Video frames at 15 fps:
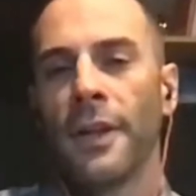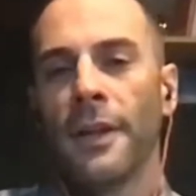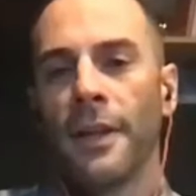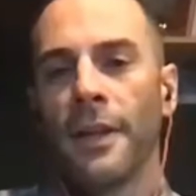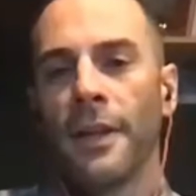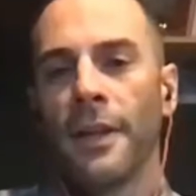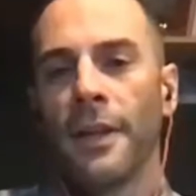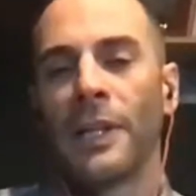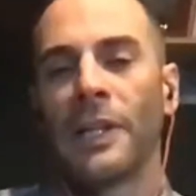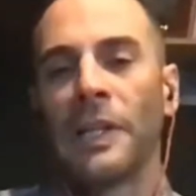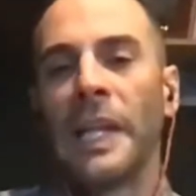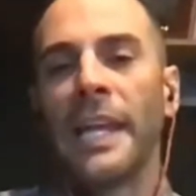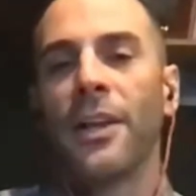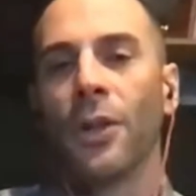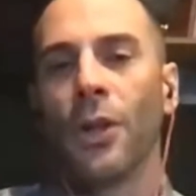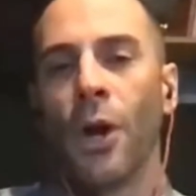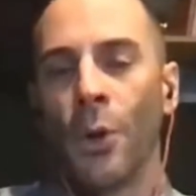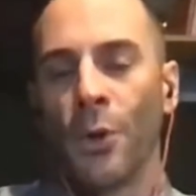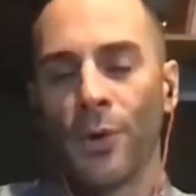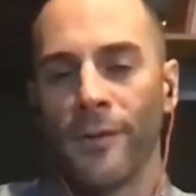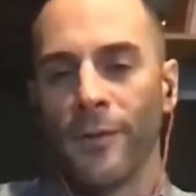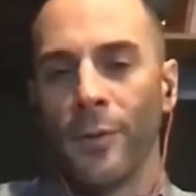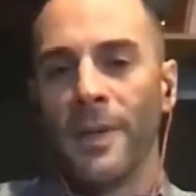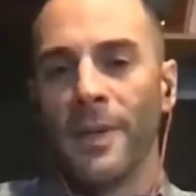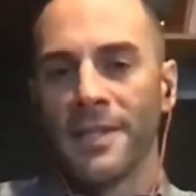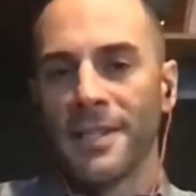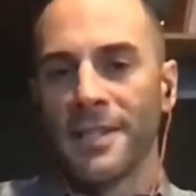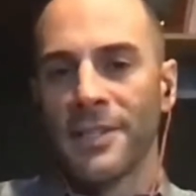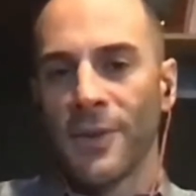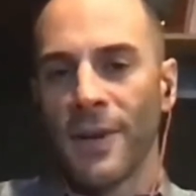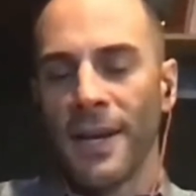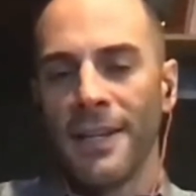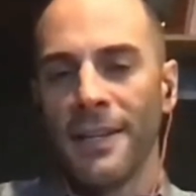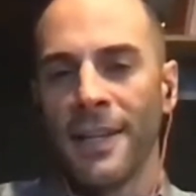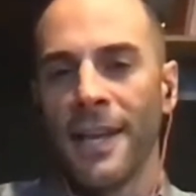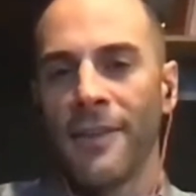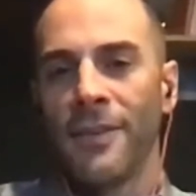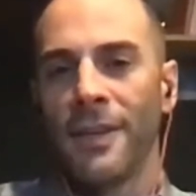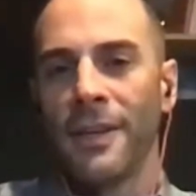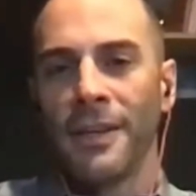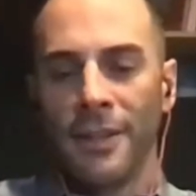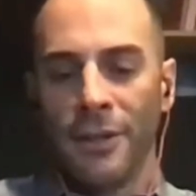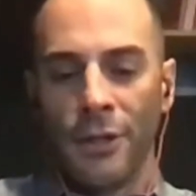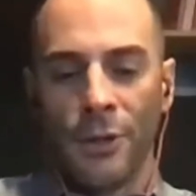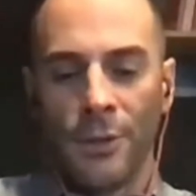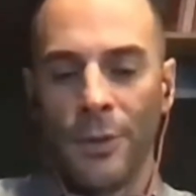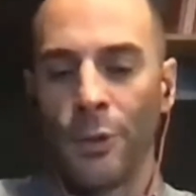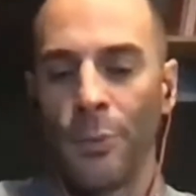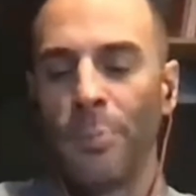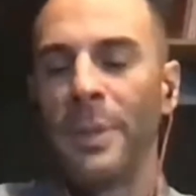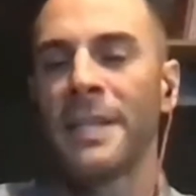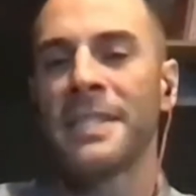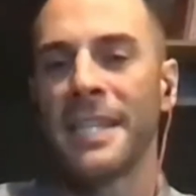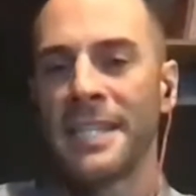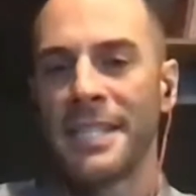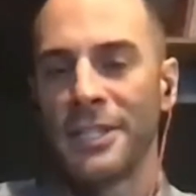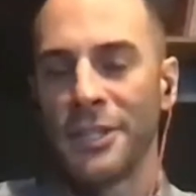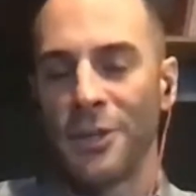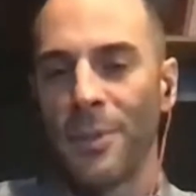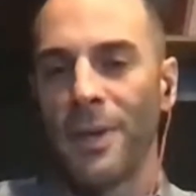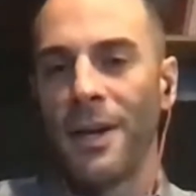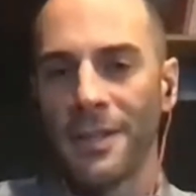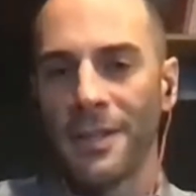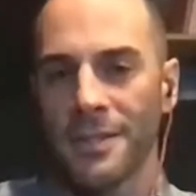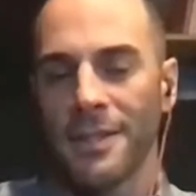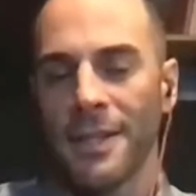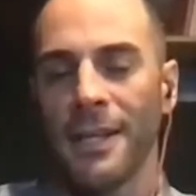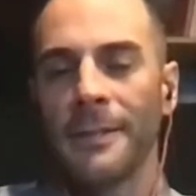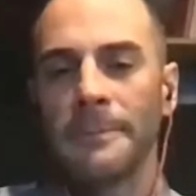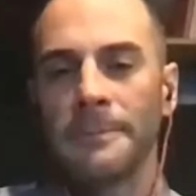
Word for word: is that legal owner of a business, right? They have a their their business is their boss. Yeah,